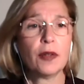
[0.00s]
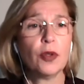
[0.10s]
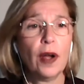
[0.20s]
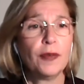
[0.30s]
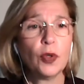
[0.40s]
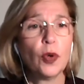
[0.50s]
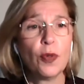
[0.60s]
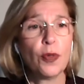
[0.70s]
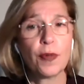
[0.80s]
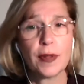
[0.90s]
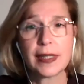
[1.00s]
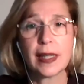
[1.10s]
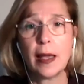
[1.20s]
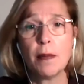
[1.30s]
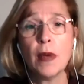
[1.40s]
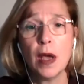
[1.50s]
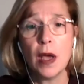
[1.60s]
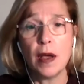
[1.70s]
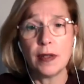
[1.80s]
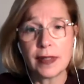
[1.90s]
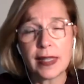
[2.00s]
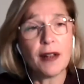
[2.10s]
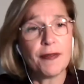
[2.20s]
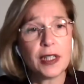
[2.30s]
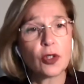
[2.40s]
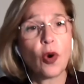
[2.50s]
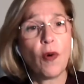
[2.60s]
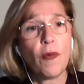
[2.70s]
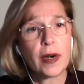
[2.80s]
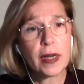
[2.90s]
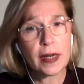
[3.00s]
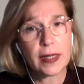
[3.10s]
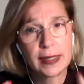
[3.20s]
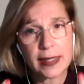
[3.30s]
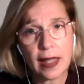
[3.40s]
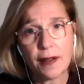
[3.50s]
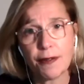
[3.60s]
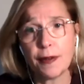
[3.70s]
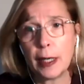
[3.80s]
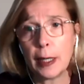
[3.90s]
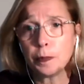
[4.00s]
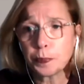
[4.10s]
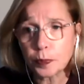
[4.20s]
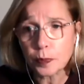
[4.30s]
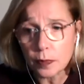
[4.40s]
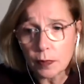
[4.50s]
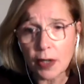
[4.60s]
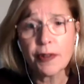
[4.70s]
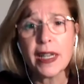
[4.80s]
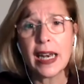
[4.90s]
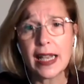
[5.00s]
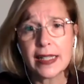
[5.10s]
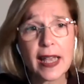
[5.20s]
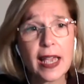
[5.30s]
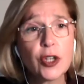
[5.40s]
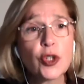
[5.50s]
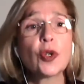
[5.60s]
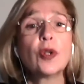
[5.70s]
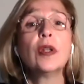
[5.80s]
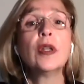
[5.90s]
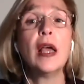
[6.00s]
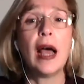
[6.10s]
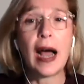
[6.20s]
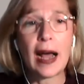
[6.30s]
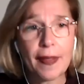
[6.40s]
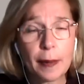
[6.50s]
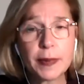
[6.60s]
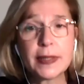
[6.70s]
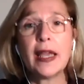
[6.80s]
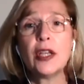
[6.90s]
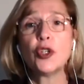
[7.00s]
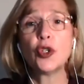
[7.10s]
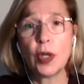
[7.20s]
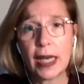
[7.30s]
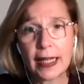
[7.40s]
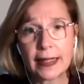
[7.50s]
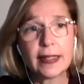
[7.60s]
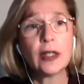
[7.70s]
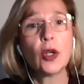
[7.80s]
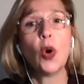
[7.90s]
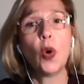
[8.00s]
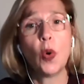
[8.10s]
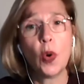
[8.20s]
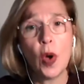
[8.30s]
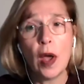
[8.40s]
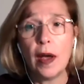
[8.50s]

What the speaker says: You have to go through the same self-discovery, self-realization, adaptation, letting go,